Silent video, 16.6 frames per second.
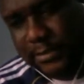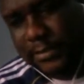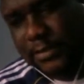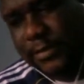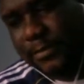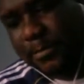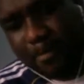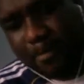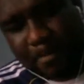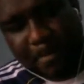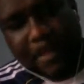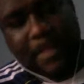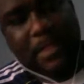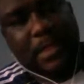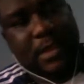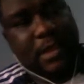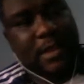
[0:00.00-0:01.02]
this Juve.
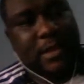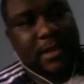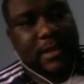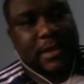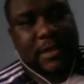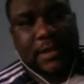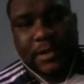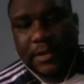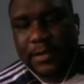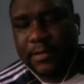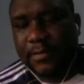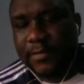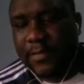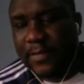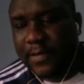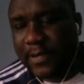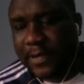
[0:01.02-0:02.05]

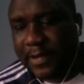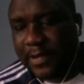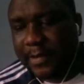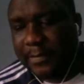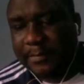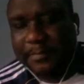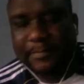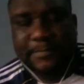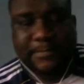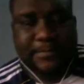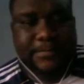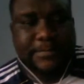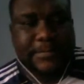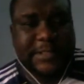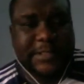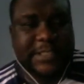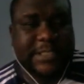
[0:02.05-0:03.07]
None is
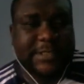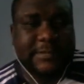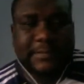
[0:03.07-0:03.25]
acceptable. None.